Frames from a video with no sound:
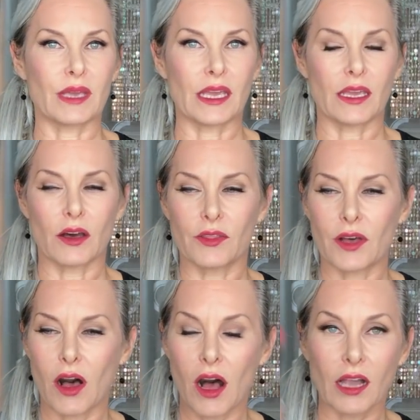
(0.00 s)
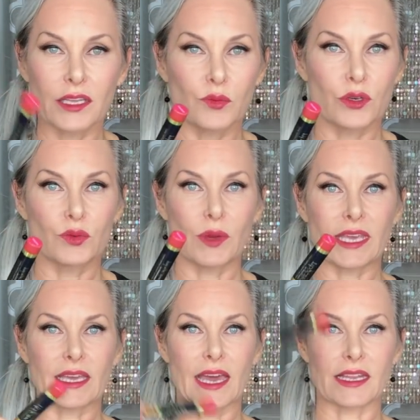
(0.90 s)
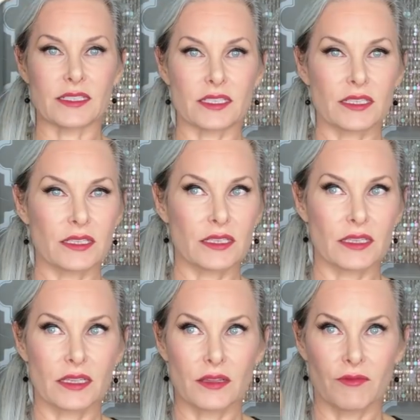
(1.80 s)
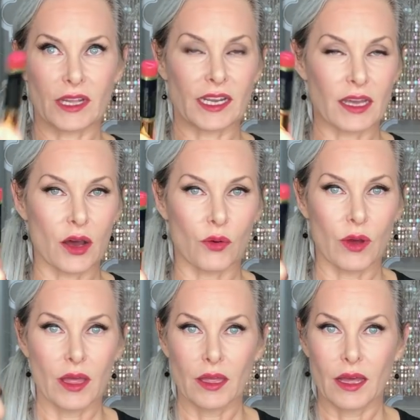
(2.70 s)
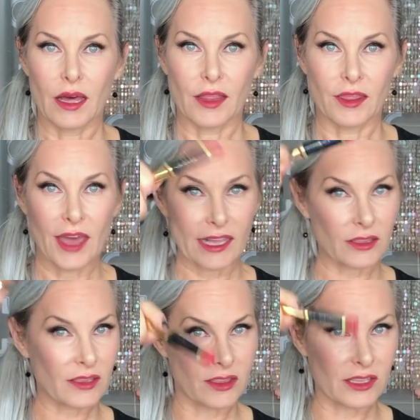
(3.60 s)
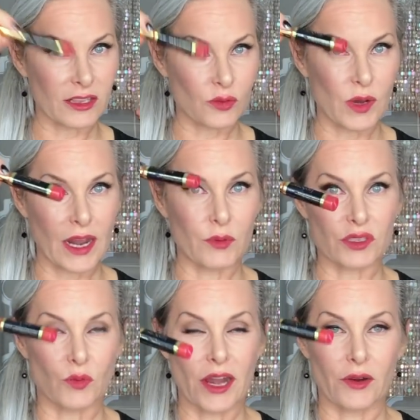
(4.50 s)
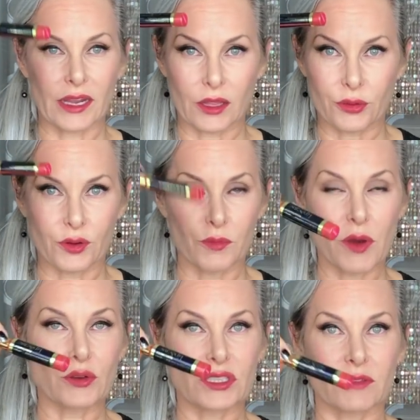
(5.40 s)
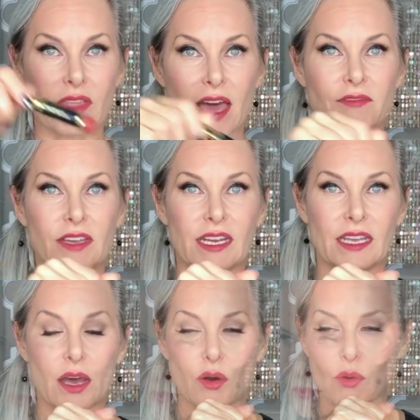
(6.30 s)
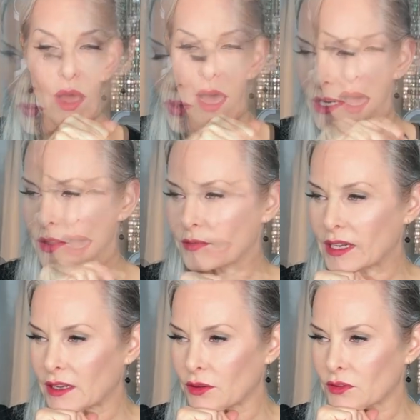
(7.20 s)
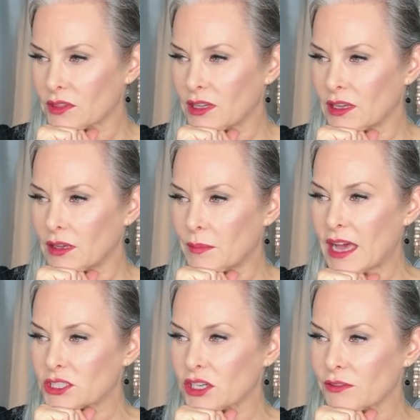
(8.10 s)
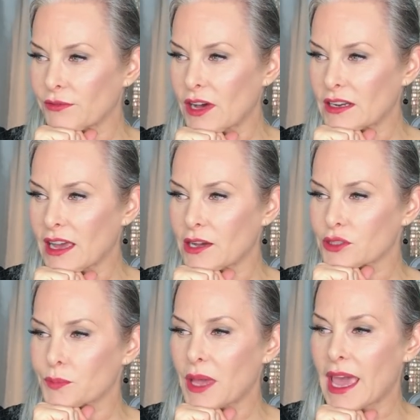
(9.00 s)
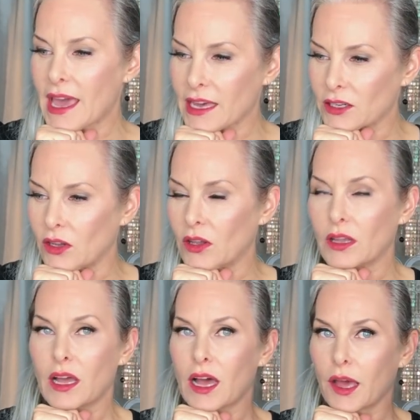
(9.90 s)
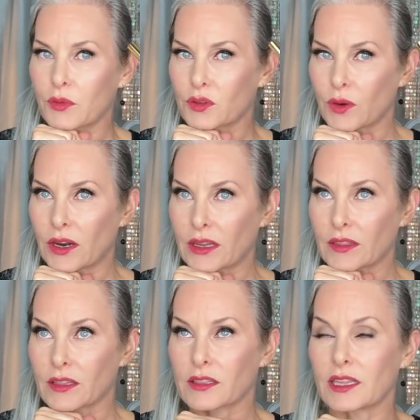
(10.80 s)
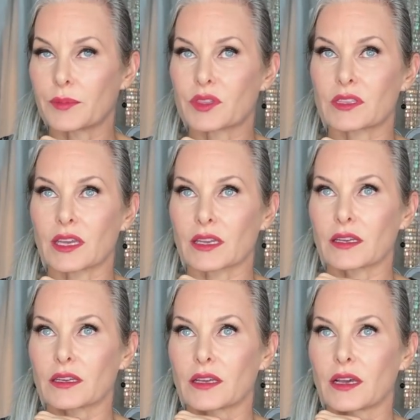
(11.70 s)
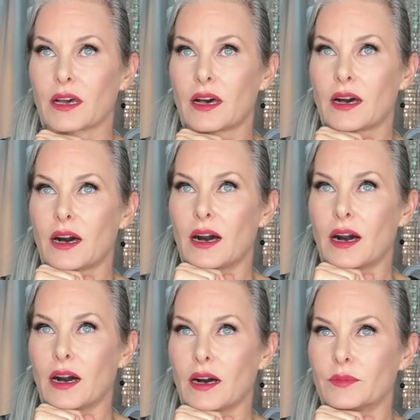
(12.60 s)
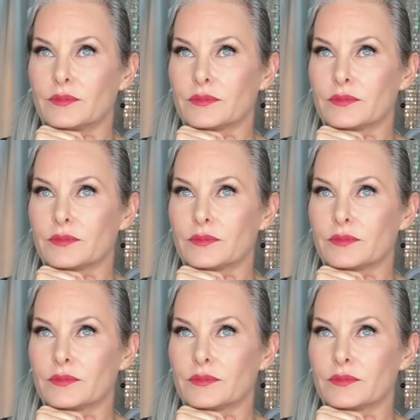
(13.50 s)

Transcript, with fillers: me on the Hollywood Weekend video, this is what I was wearing through most of that video. What other videos? The Magic Funhouse panel. I was wearing this lipstick. A